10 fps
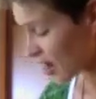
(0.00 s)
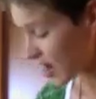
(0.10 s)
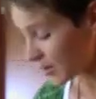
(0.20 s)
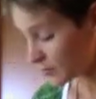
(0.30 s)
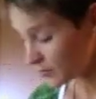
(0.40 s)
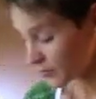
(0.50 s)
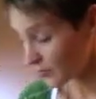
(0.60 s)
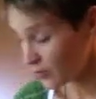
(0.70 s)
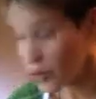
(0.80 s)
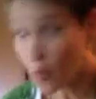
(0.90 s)

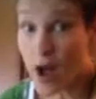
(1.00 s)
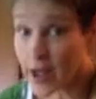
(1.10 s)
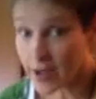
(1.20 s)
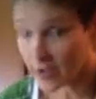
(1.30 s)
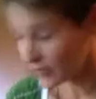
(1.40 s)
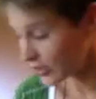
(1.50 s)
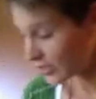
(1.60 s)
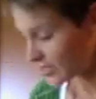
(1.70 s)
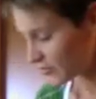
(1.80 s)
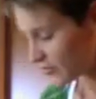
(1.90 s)
for a while, for at
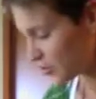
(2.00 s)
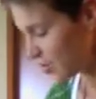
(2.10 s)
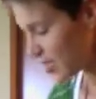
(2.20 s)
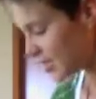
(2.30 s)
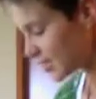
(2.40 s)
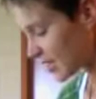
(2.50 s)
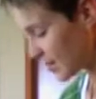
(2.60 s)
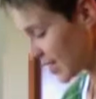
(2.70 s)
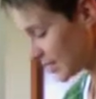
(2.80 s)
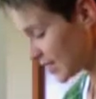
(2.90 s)
least a few weeks, I'm
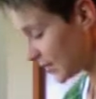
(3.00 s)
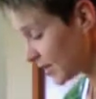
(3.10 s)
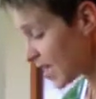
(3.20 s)
guessing.